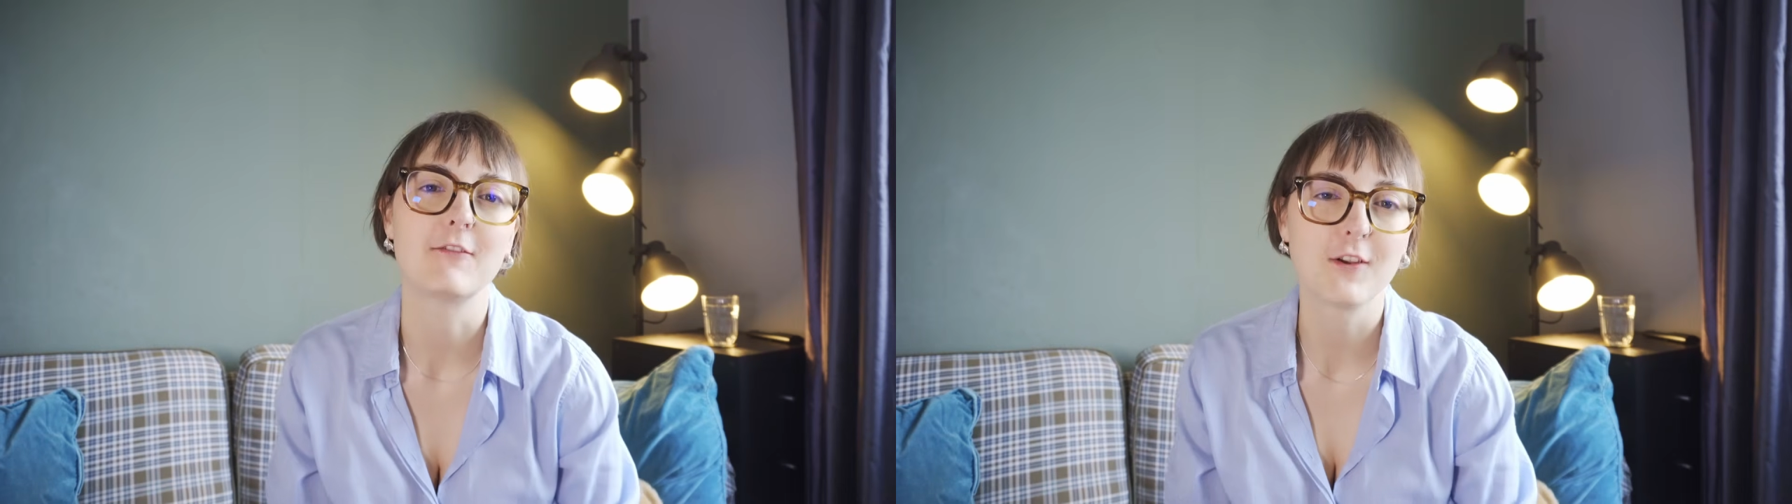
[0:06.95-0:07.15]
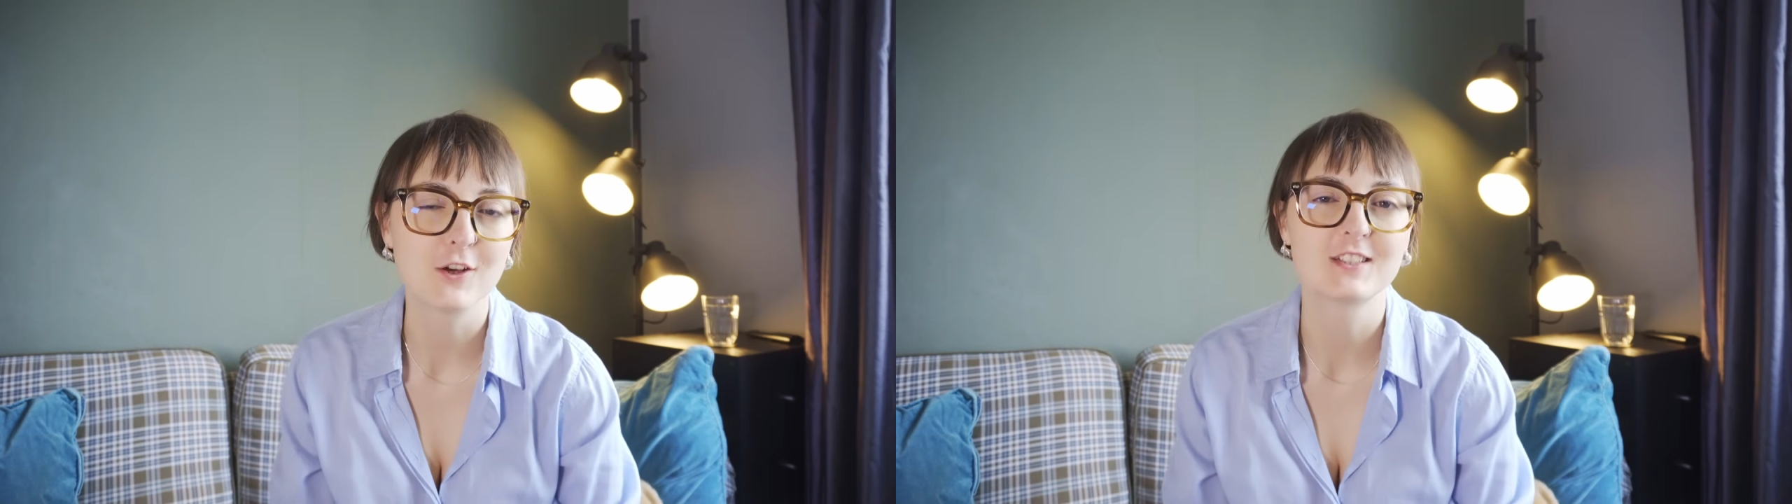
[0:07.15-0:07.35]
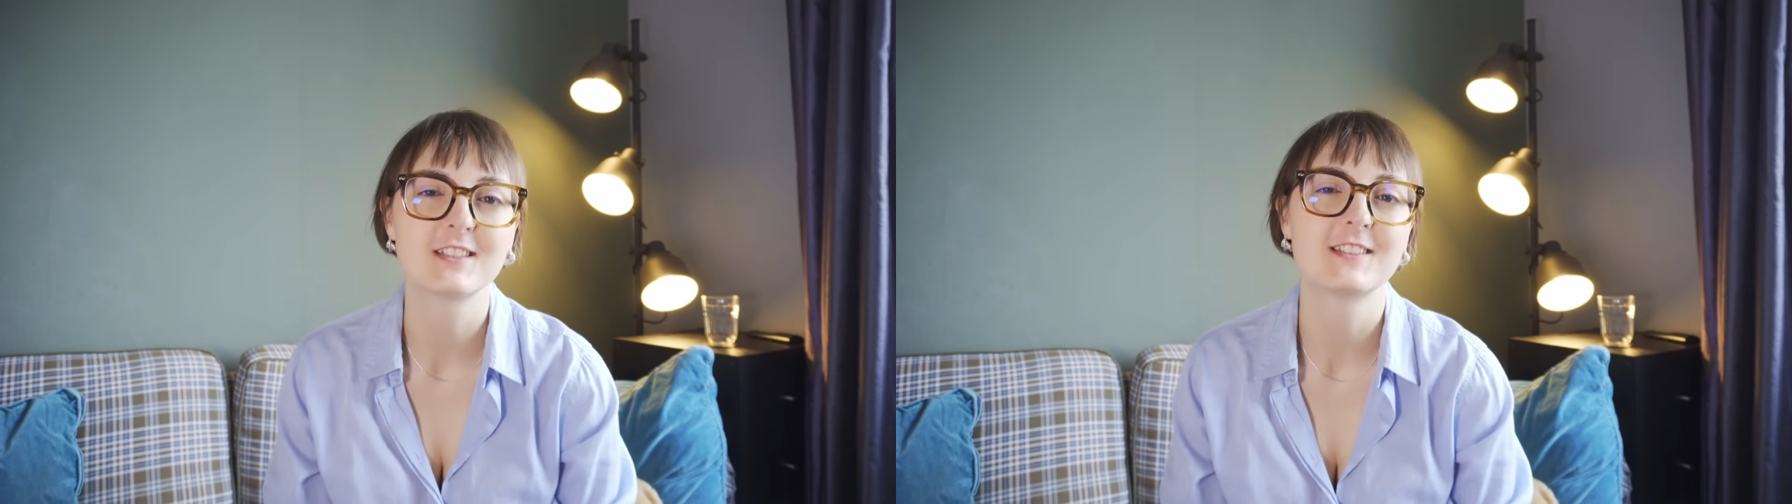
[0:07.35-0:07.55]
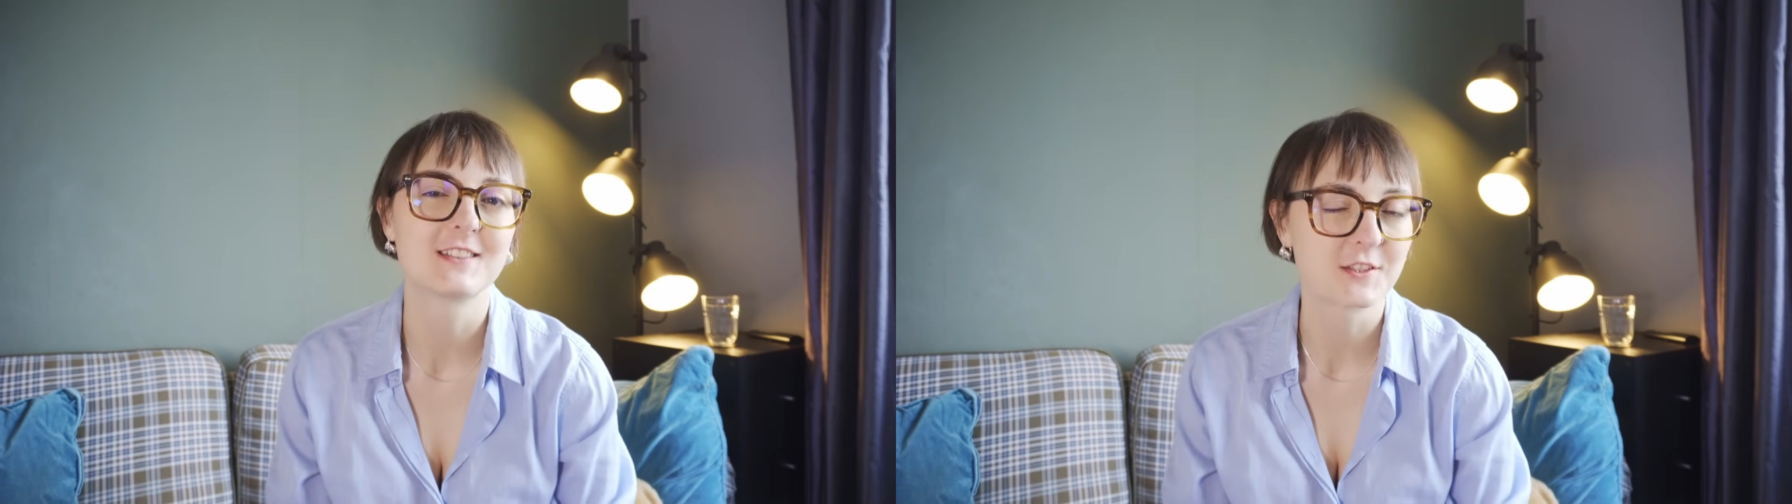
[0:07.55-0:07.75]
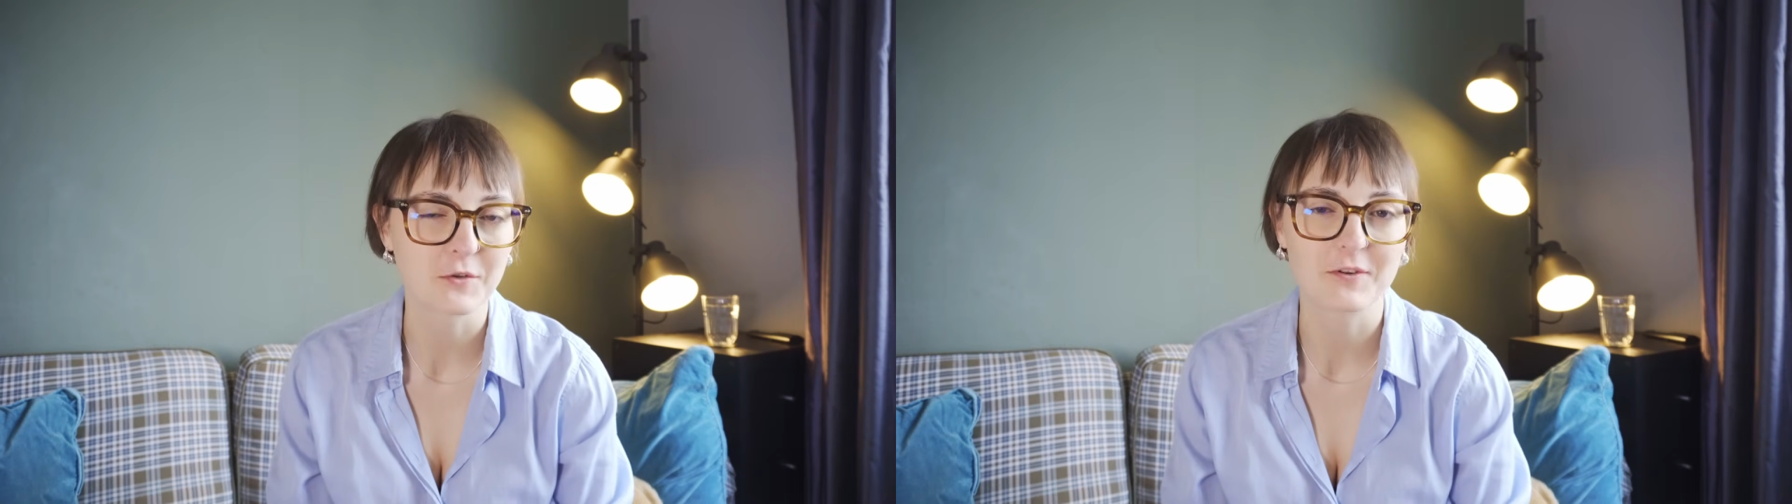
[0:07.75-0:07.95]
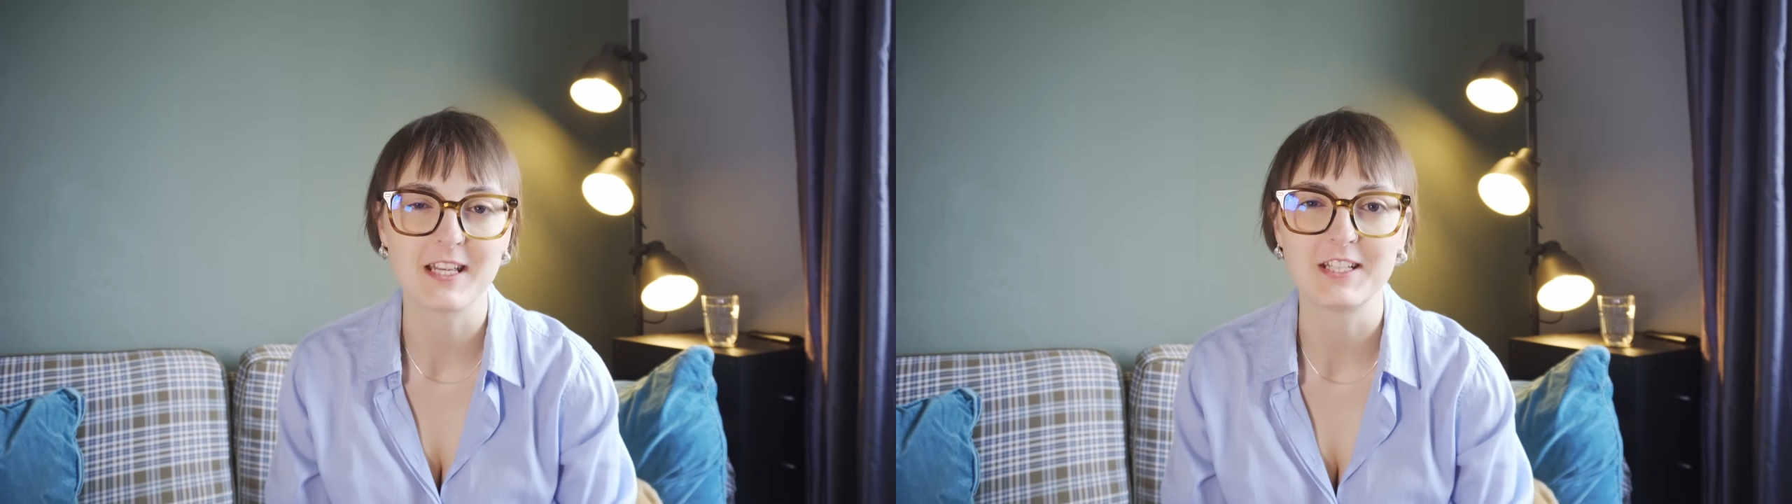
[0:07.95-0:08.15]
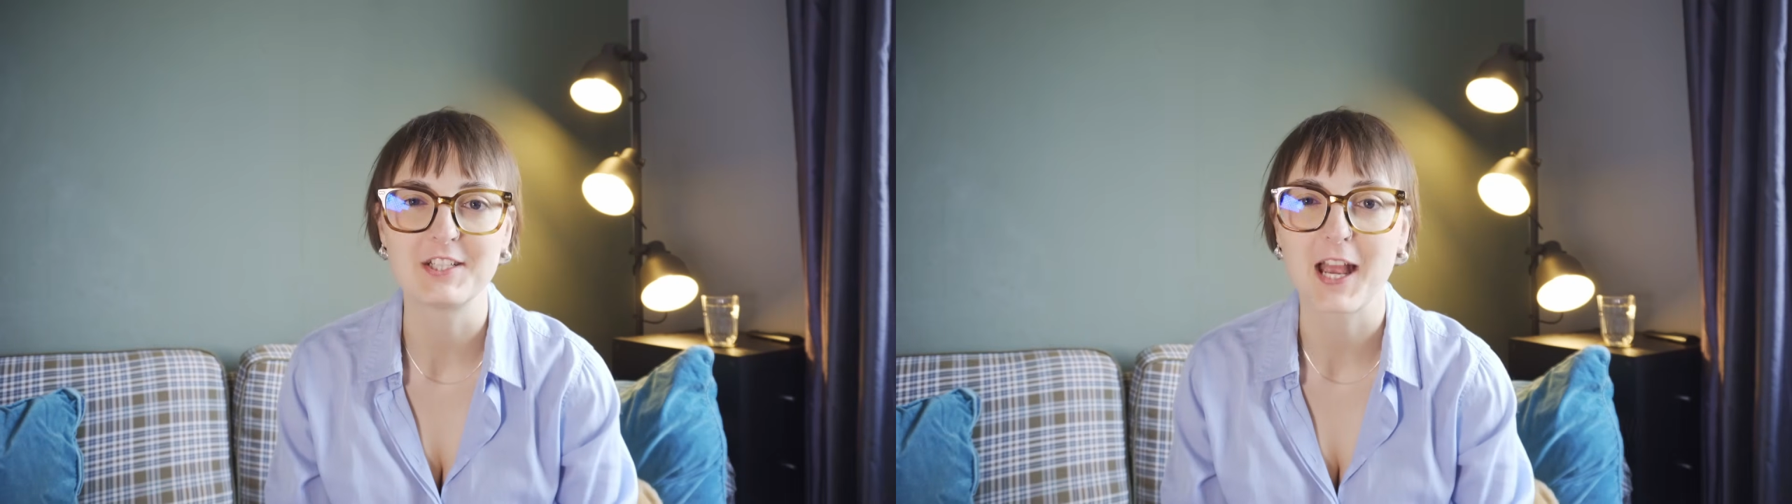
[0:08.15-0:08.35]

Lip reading: floss storage,